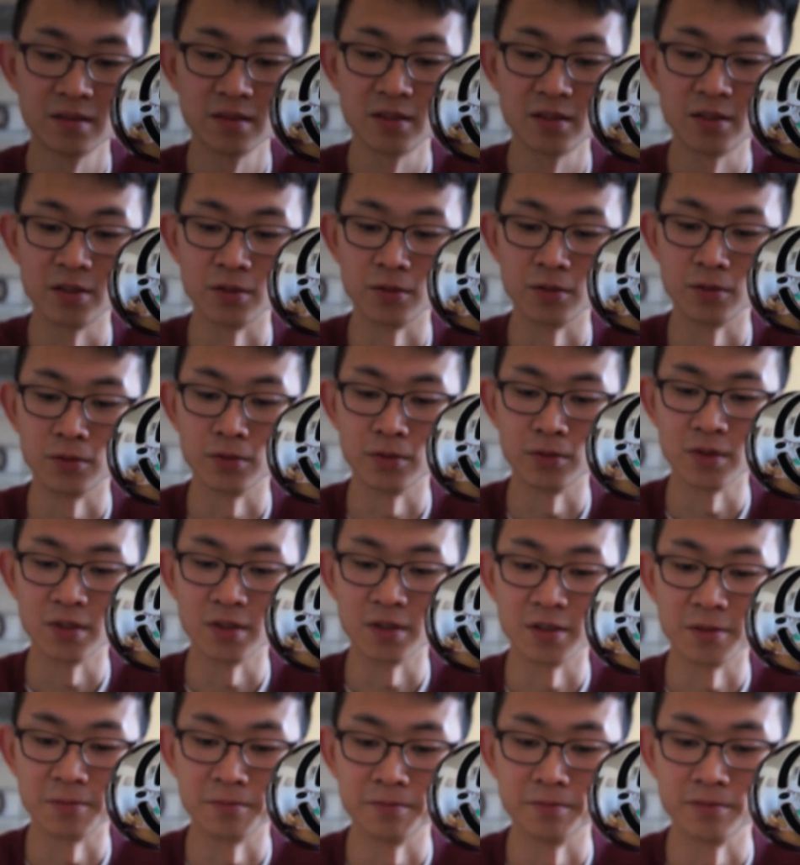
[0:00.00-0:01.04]
So
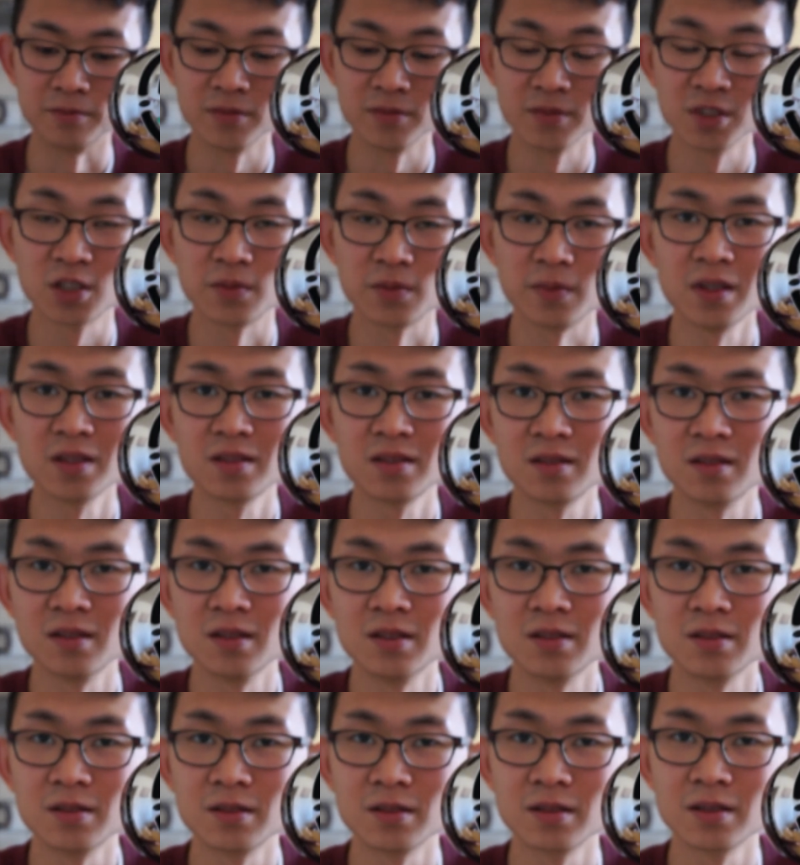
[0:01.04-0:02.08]

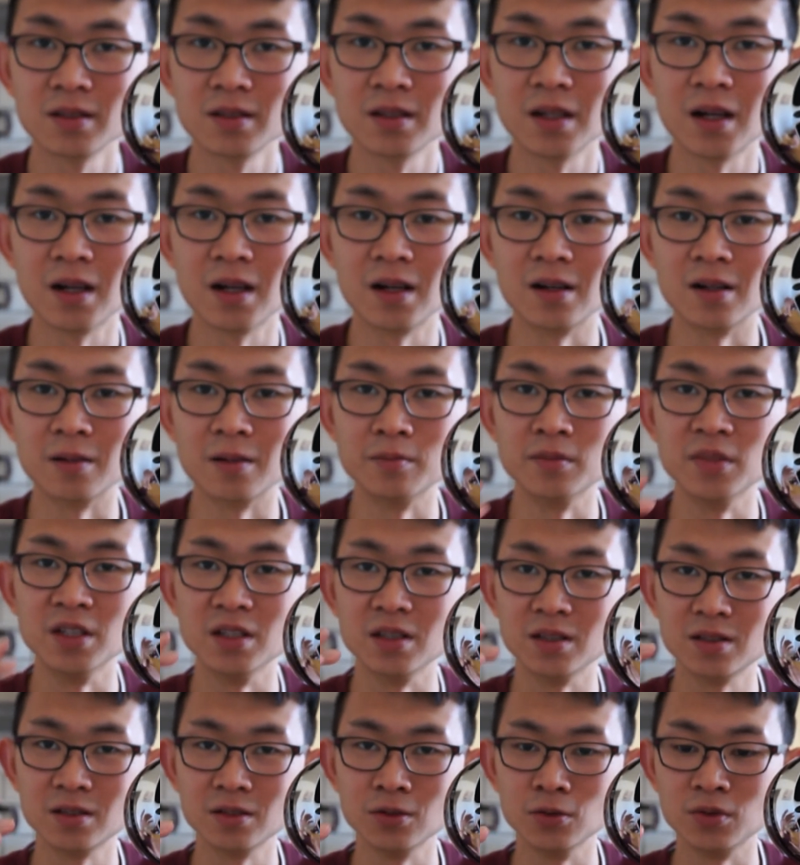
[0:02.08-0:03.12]
spätzle are
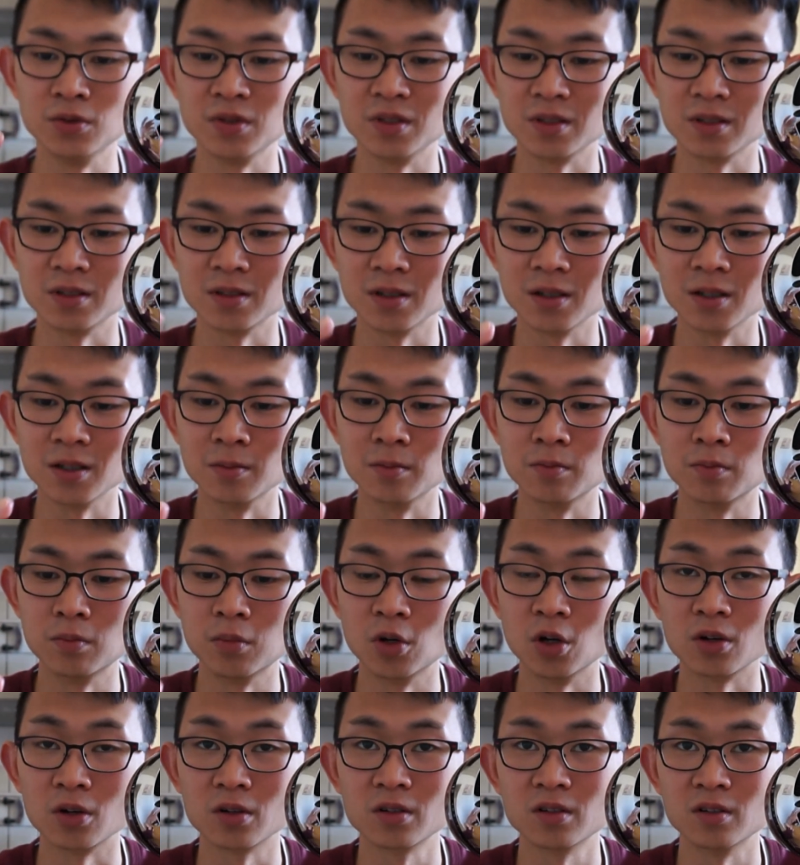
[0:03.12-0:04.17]
made using a
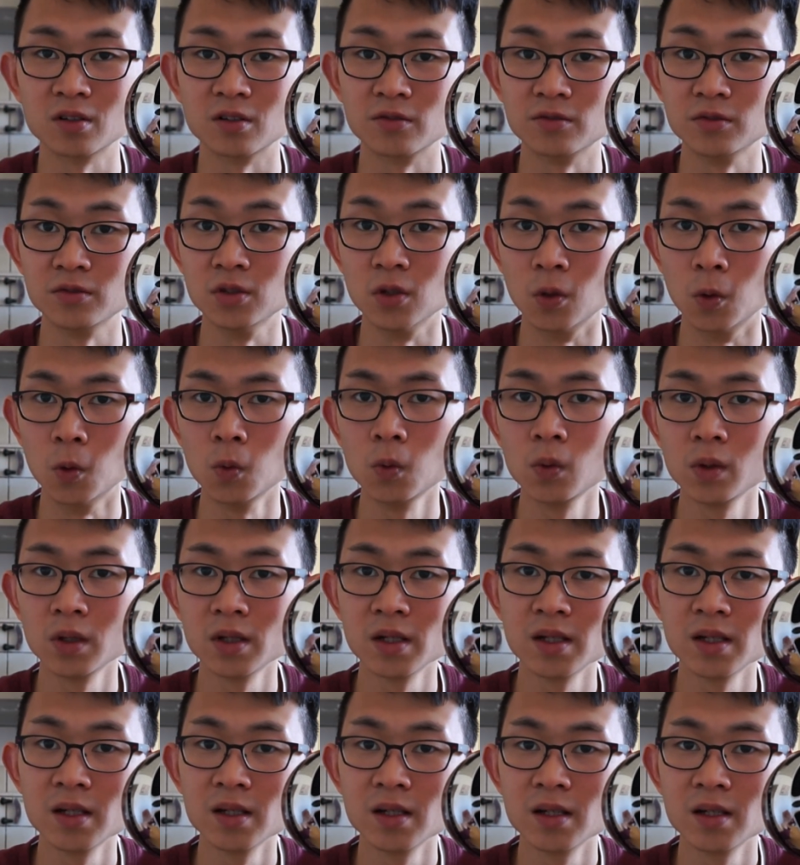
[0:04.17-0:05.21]
block of dough,
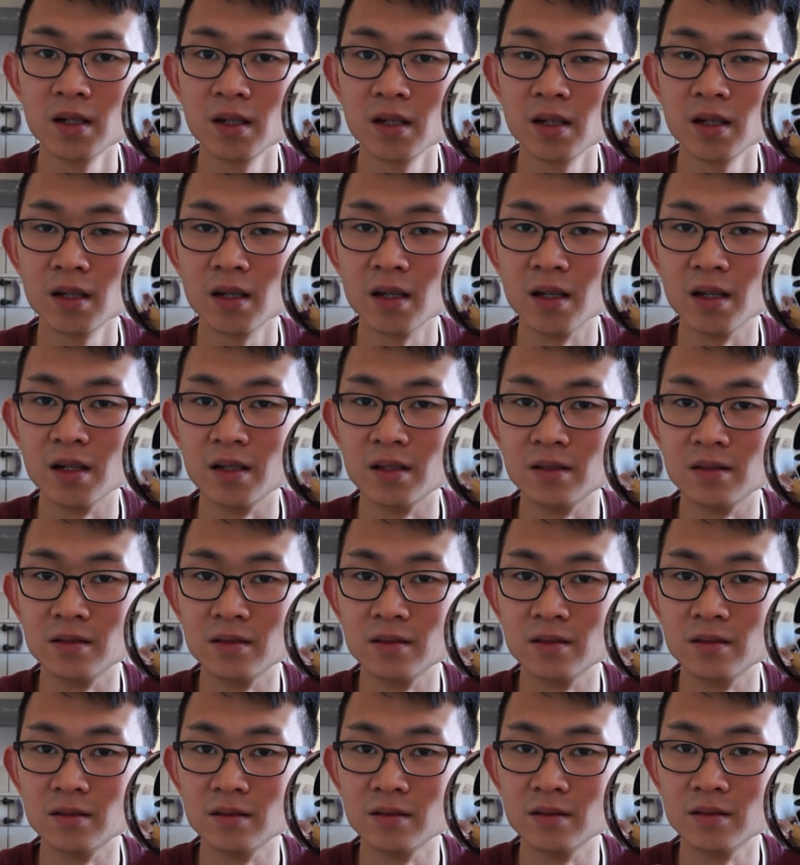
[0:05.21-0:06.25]

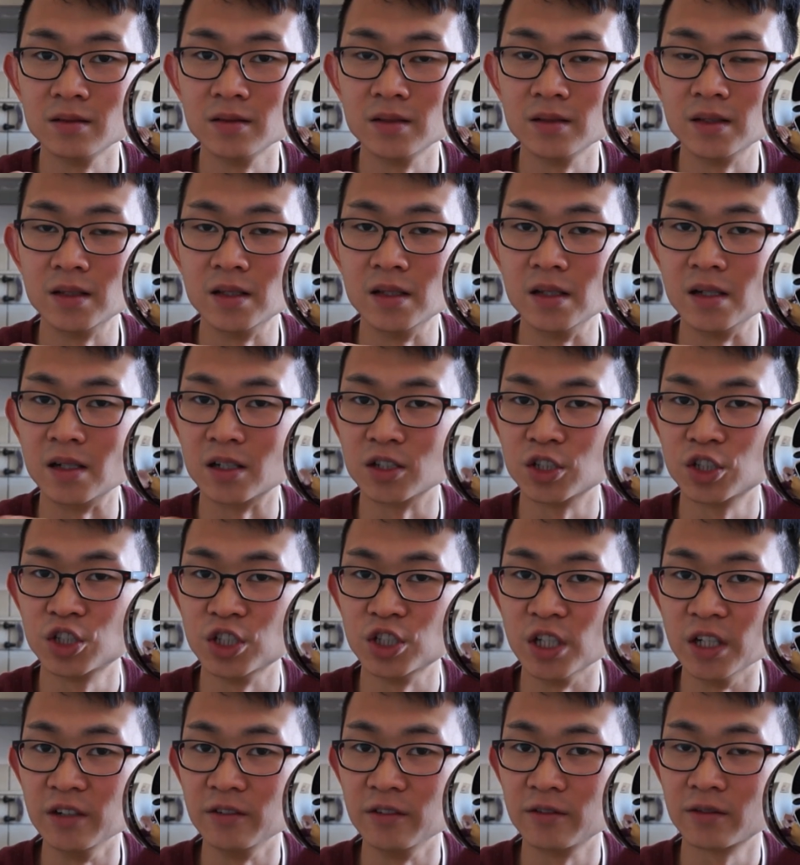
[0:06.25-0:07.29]
and they are
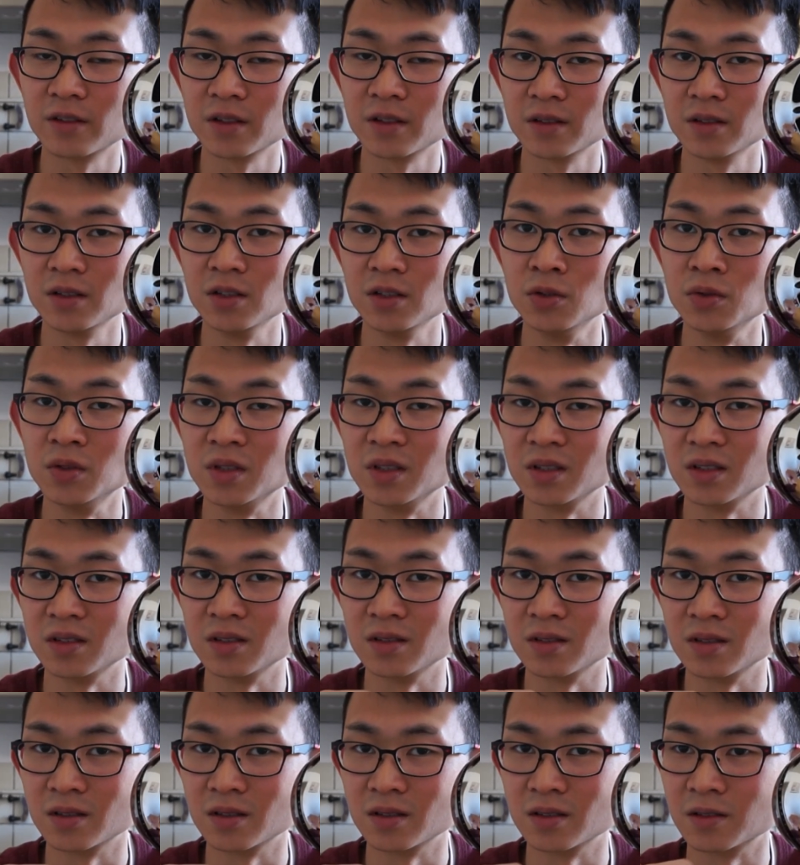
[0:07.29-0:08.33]
shaved
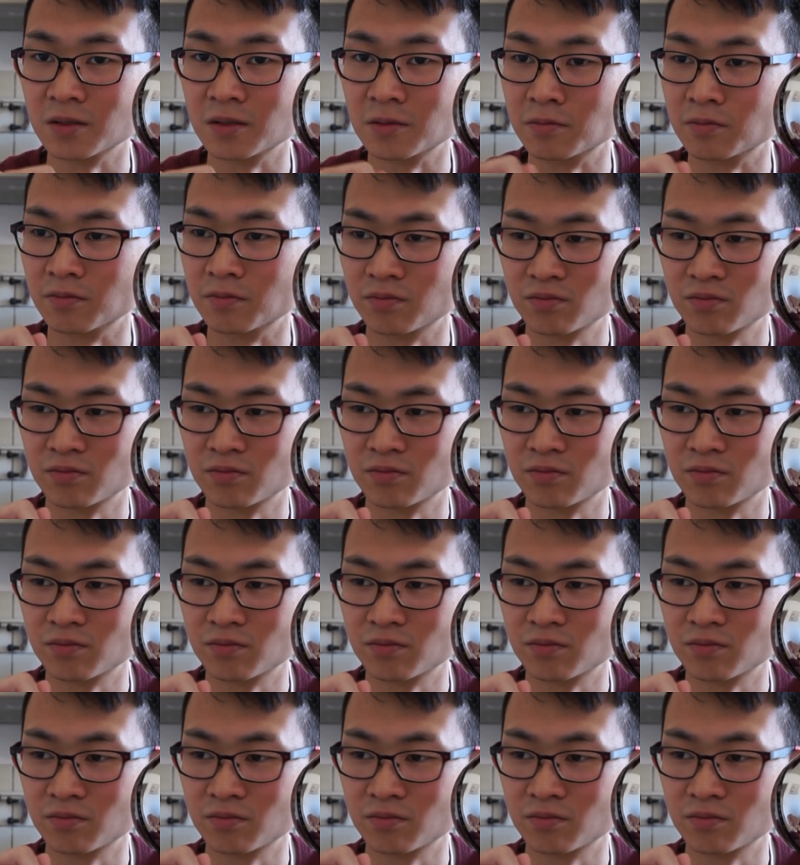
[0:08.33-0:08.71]
using a